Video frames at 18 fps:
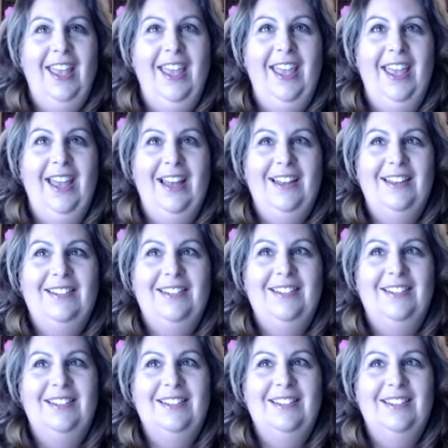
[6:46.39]

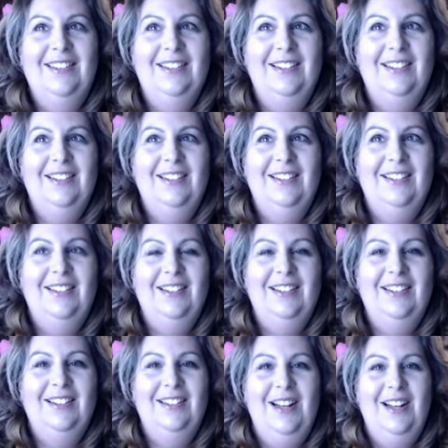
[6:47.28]
And
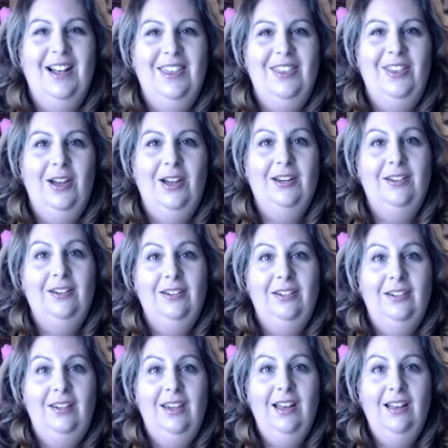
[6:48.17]
I thought,
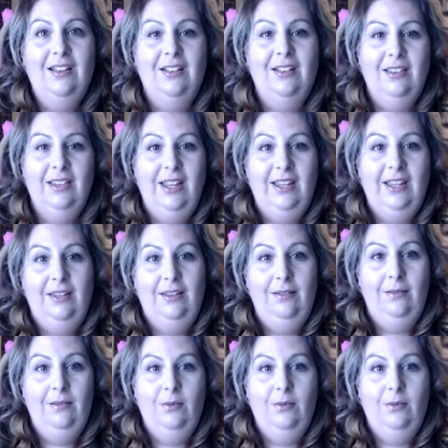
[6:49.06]
yeah, like